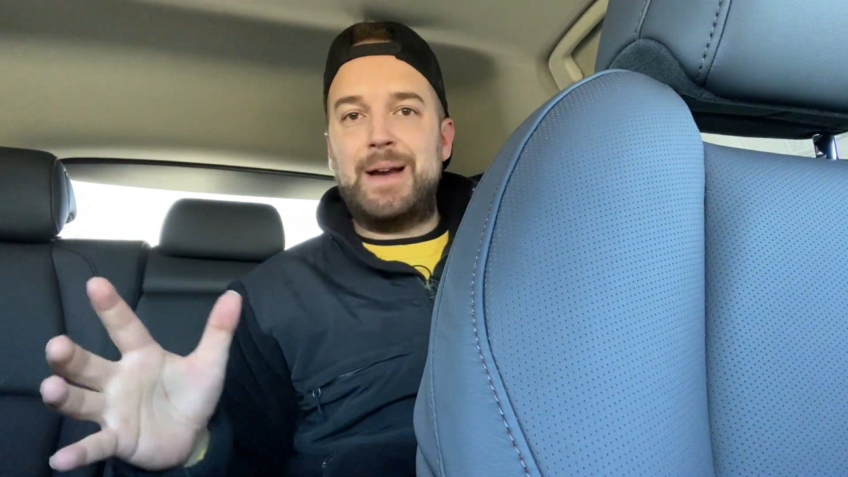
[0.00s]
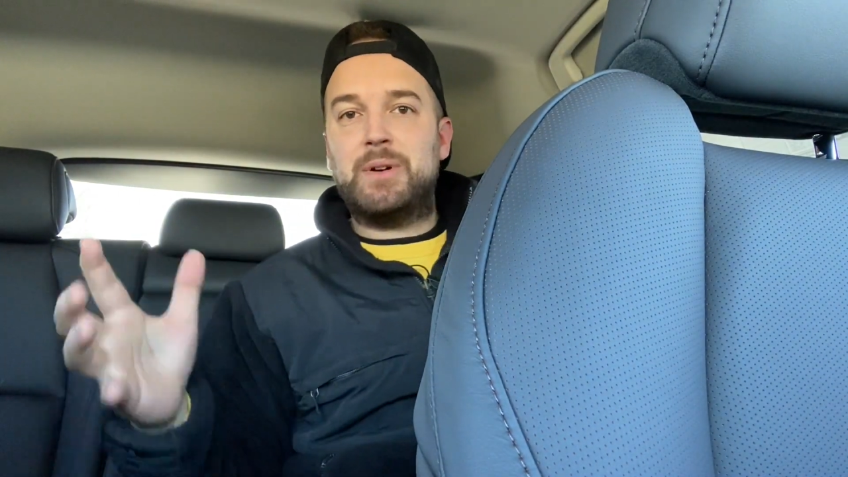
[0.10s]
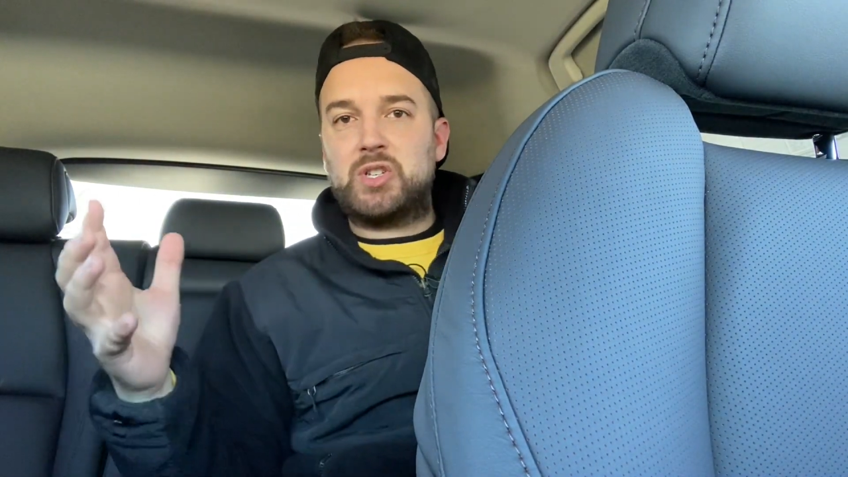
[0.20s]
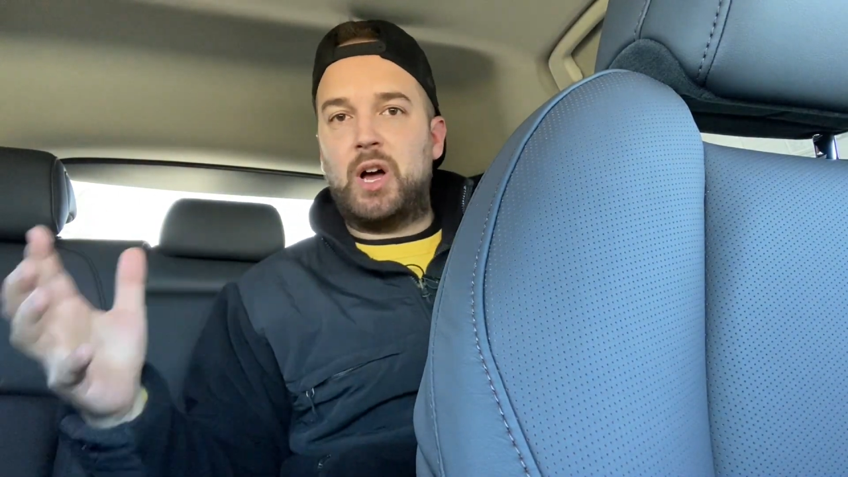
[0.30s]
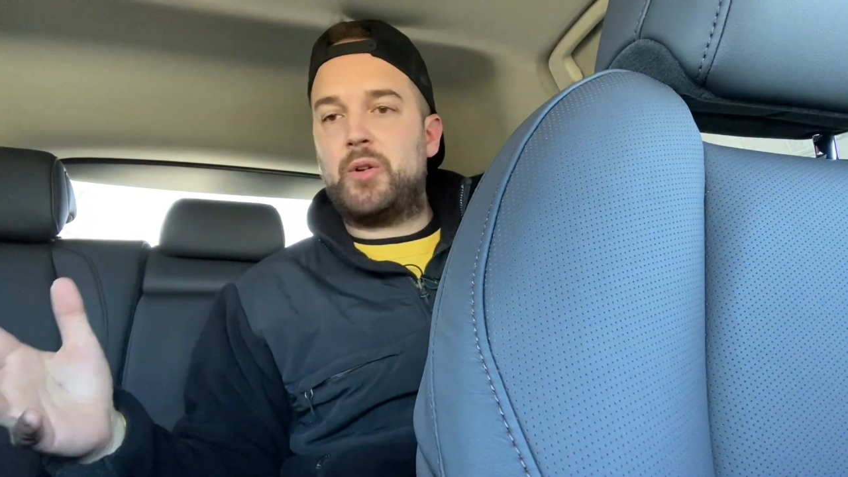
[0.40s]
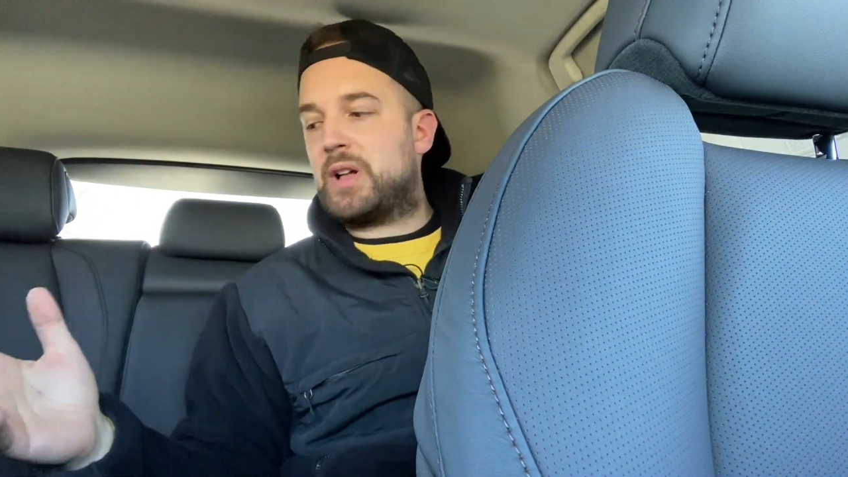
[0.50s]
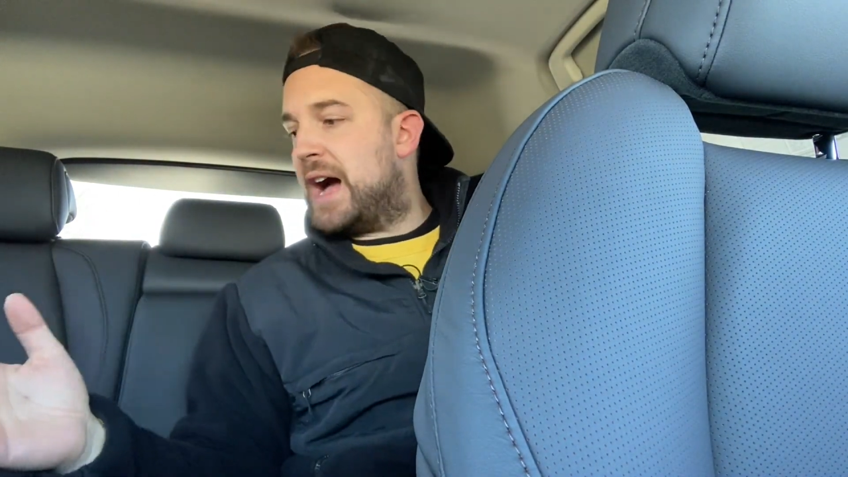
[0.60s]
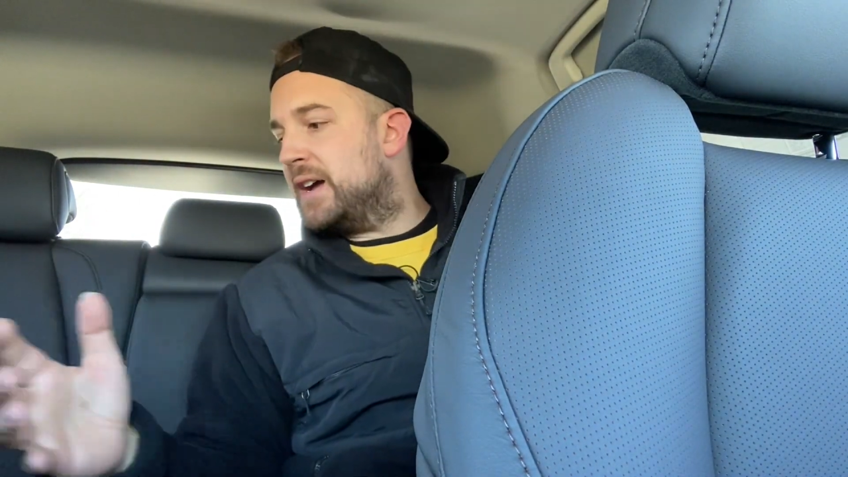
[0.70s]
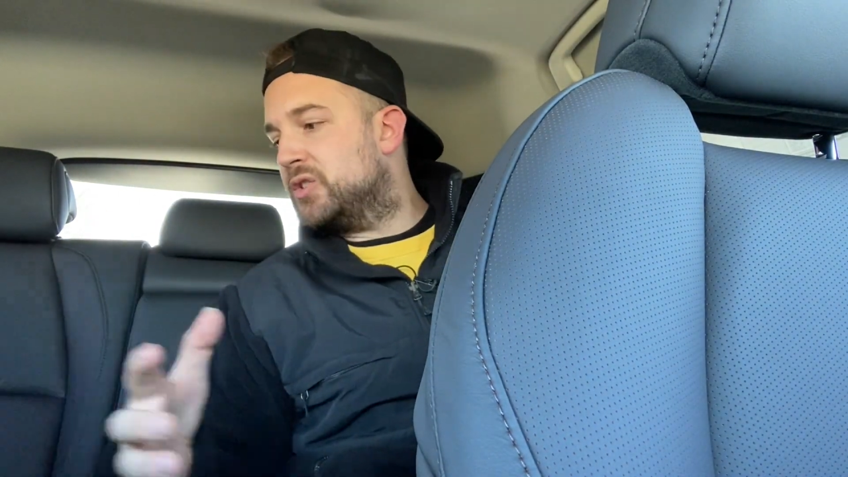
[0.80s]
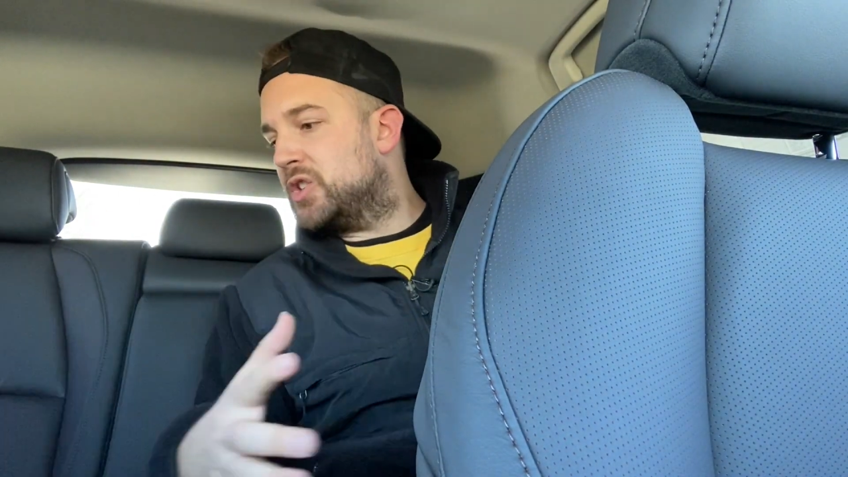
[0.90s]
I'm a taller
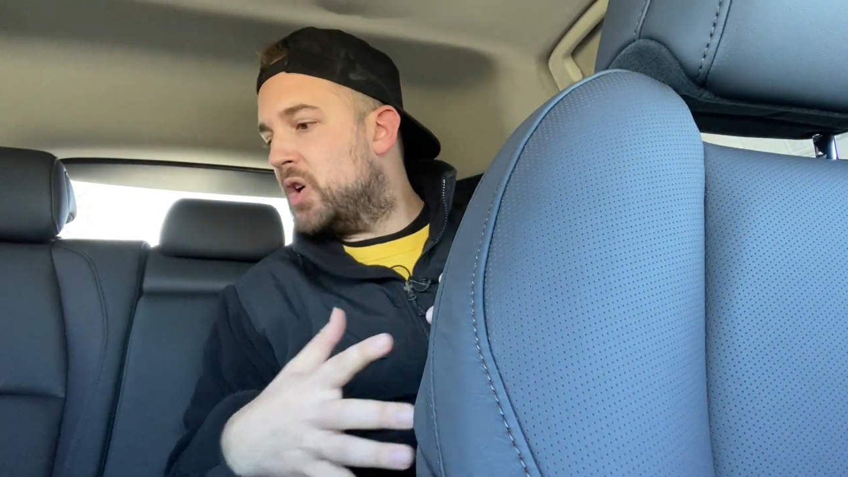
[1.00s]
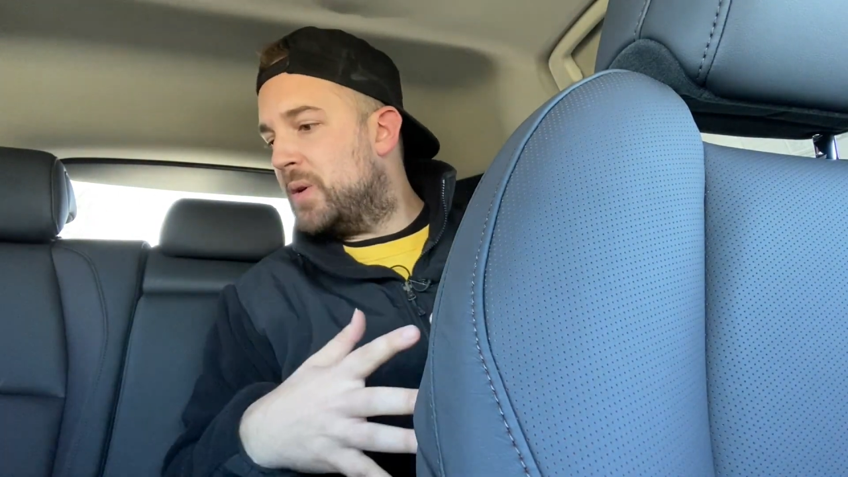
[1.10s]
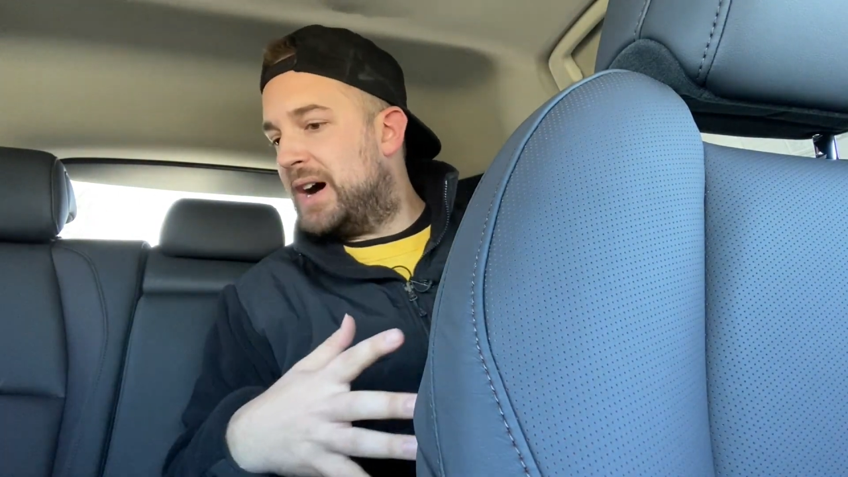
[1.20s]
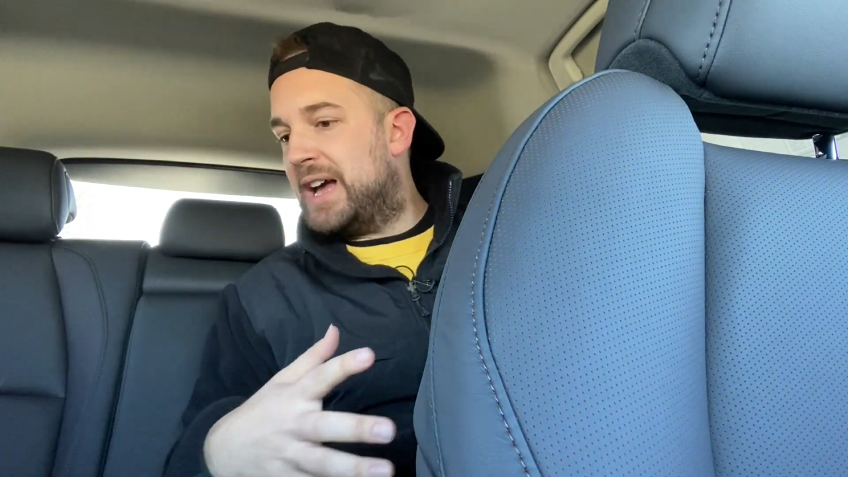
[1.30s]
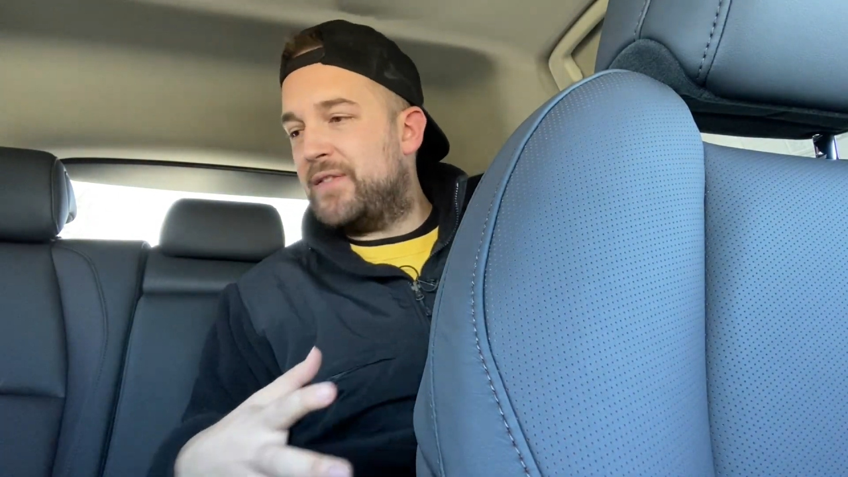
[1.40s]
guy, so